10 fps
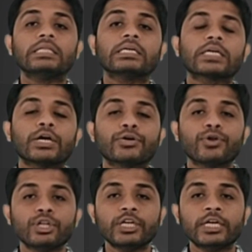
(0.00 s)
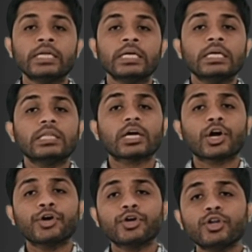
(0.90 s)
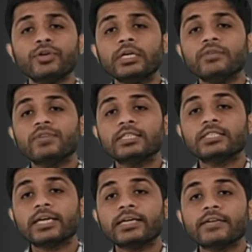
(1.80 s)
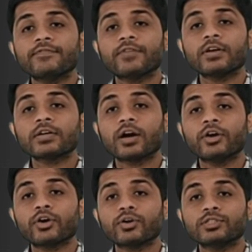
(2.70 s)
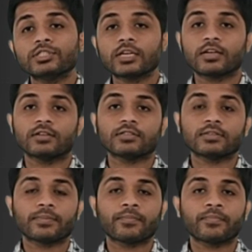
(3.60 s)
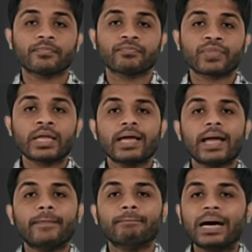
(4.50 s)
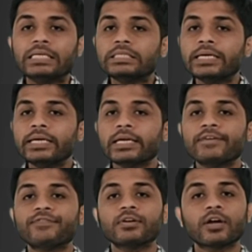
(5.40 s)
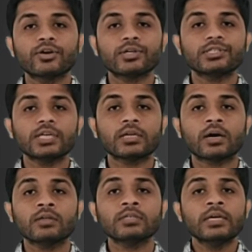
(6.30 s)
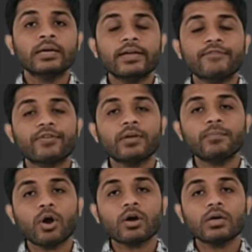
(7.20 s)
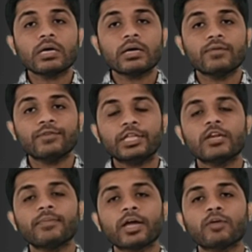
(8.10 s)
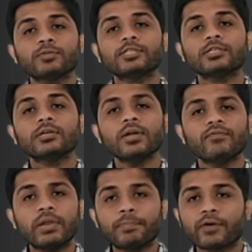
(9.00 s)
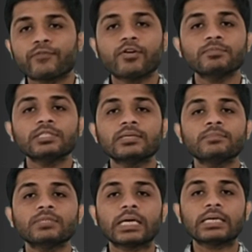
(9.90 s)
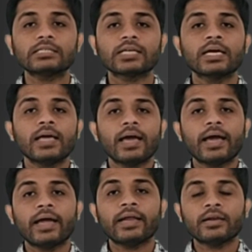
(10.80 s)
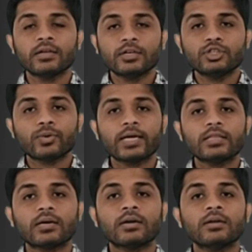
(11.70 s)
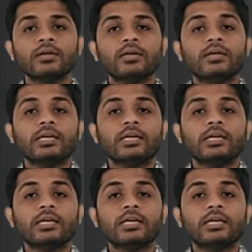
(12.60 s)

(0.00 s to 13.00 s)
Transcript: the control unit, the control unit will send different control signals. And by sending different control signals, different block within a microprocessor will perform some task, and together